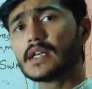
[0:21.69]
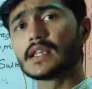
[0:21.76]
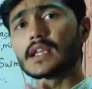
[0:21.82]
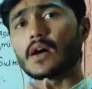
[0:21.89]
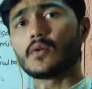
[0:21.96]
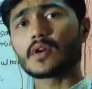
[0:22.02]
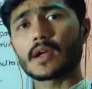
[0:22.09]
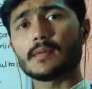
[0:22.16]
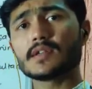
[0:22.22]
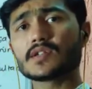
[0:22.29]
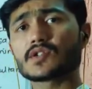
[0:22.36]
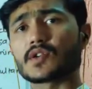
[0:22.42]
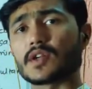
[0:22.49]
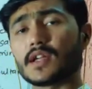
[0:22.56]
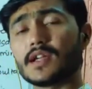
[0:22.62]
Now
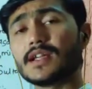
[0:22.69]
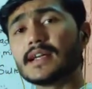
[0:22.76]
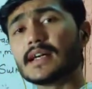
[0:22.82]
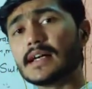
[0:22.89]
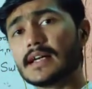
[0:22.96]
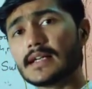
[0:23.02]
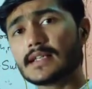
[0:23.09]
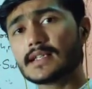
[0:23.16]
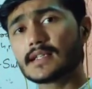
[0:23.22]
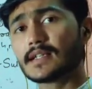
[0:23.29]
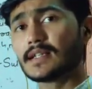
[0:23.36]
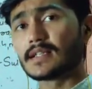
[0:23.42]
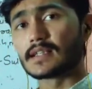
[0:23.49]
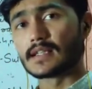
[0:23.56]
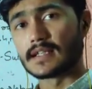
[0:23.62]
chemistry is
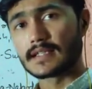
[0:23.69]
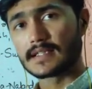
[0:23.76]
the